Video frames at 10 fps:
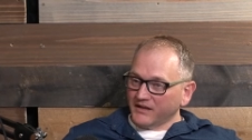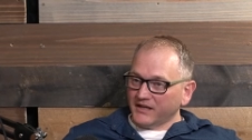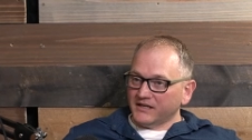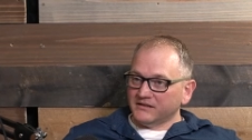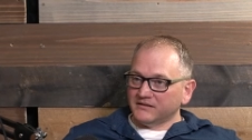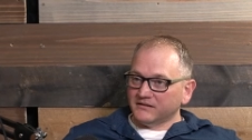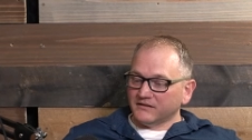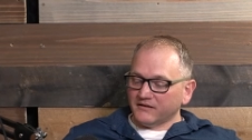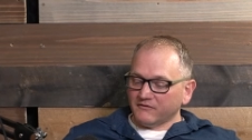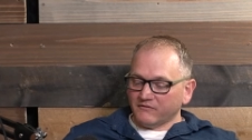And
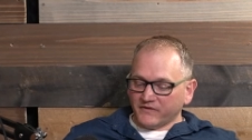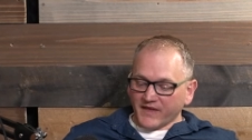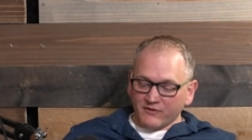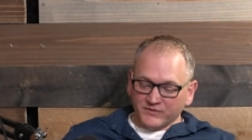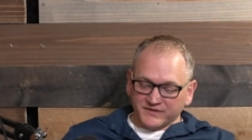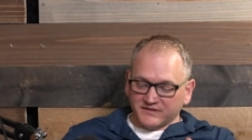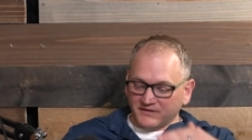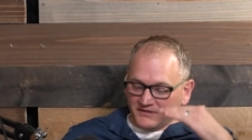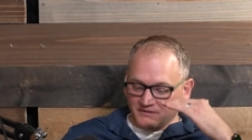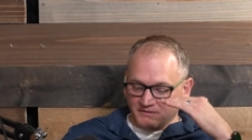that was,
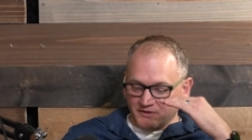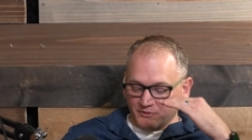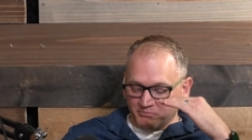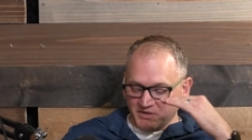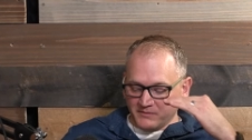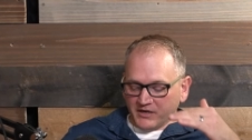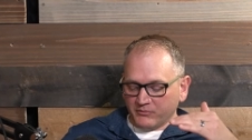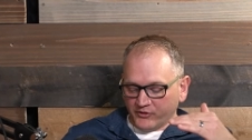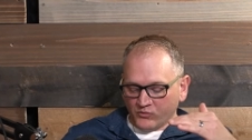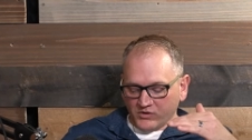you know, being impeccable
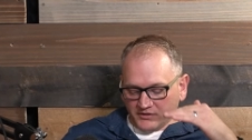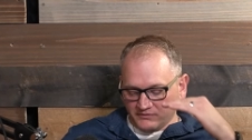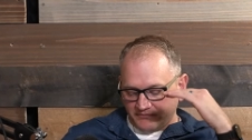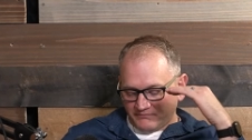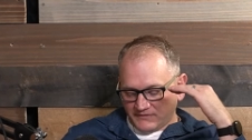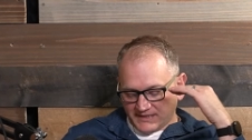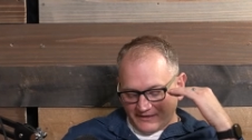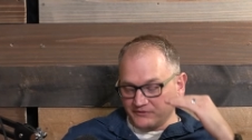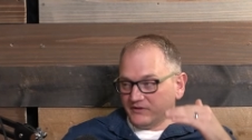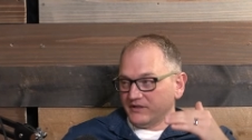with your word,
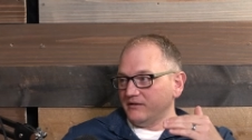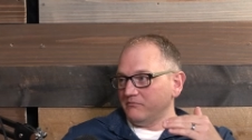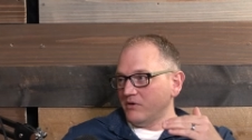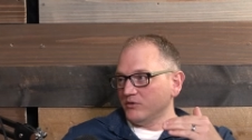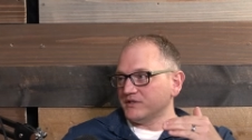definitely most